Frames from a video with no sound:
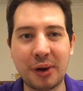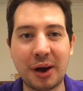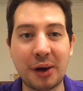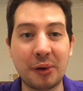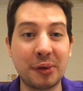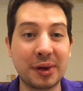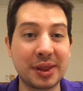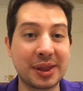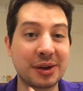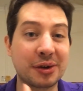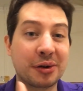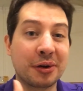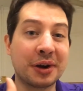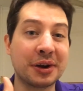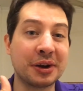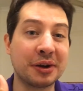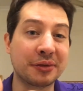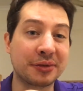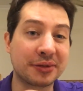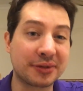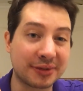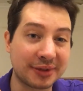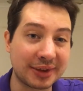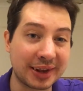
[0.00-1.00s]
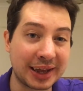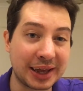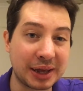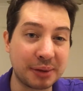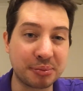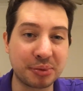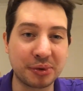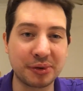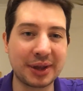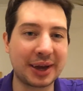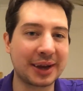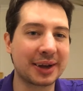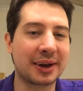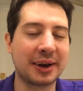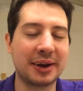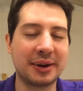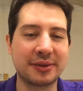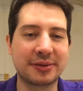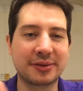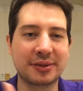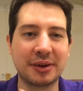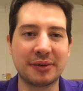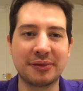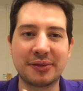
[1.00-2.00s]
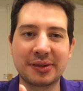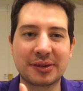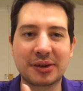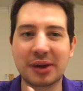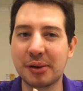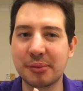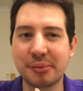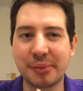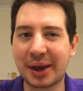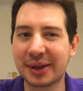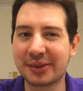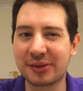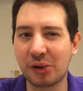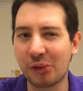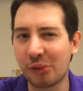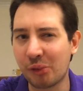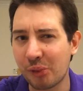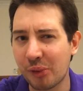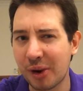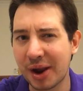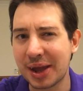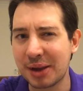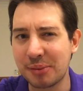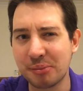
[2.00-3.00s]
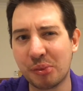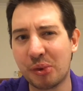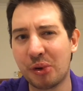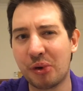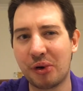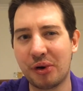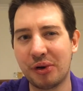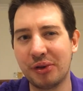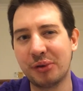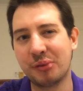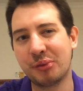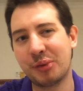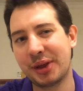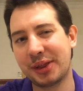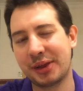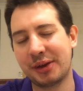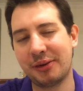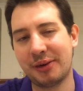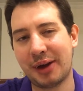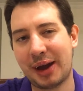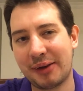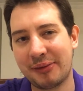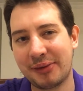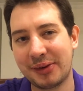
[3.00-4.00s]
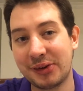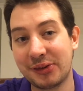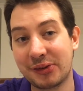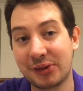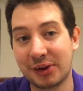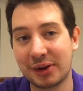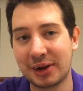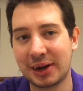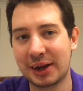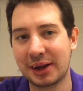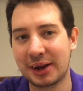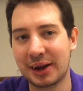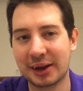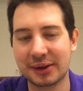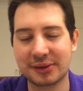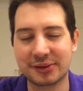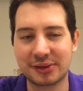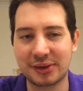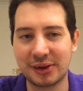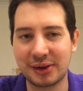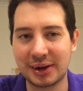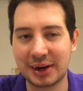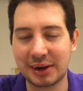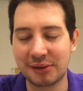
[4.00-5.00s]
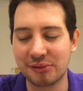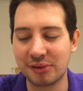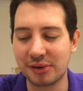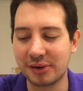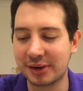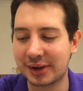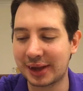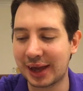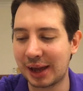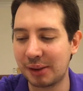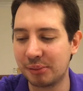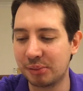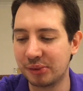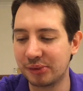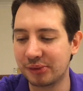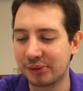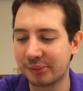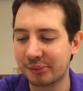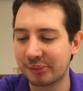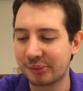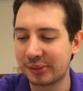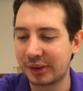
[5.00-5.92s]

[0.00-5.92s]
whether you got enough sleep, all that kind of stuff is going to matter way more than whether you have internally and externally routed cables.